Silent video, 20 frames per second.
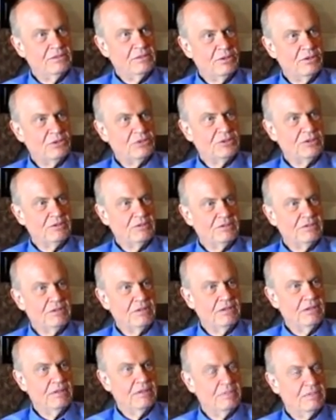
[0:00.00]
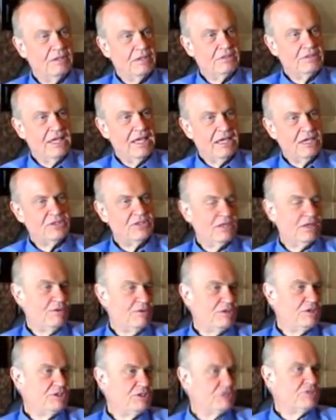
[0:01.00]
look at the tax
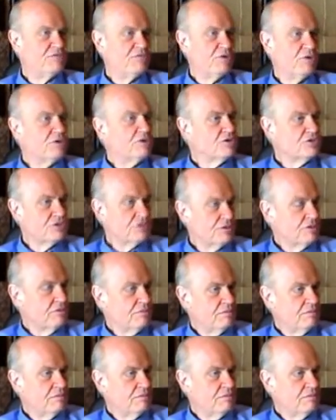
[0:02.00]
increases first